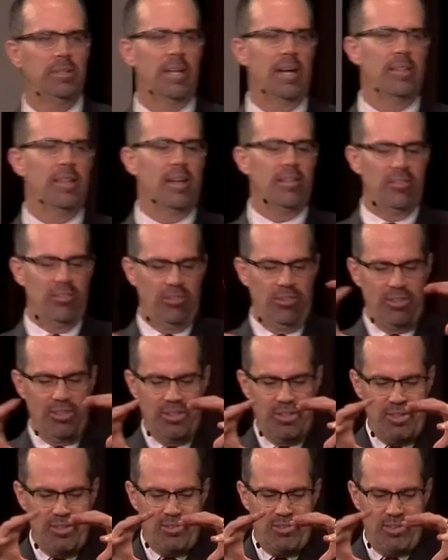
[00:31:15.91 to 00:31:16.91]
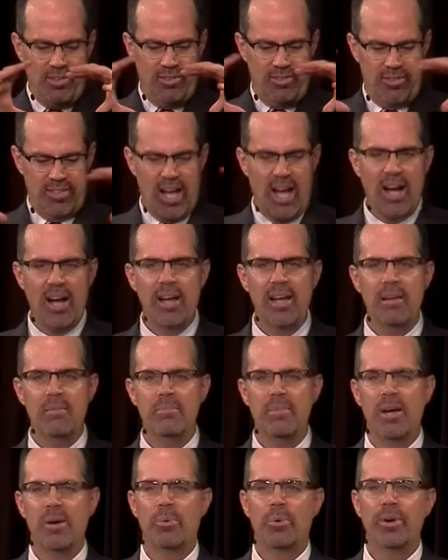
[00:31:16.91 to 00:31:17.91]
That, that's this, this
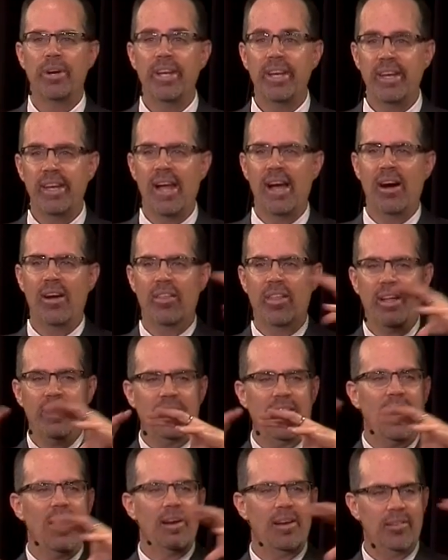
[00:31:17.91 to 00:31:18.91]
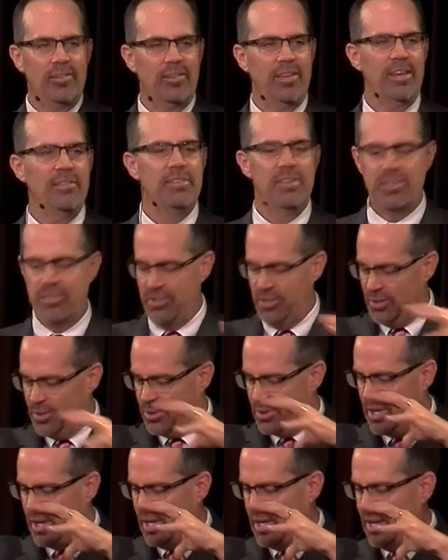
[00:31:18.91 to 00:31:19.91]
time that we're in now that God has given to
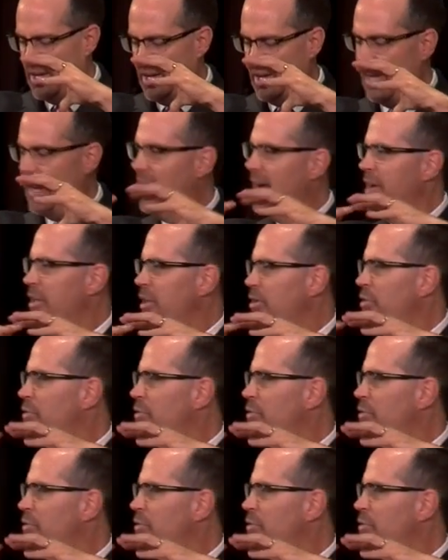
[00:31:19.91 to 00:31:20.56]
you. How do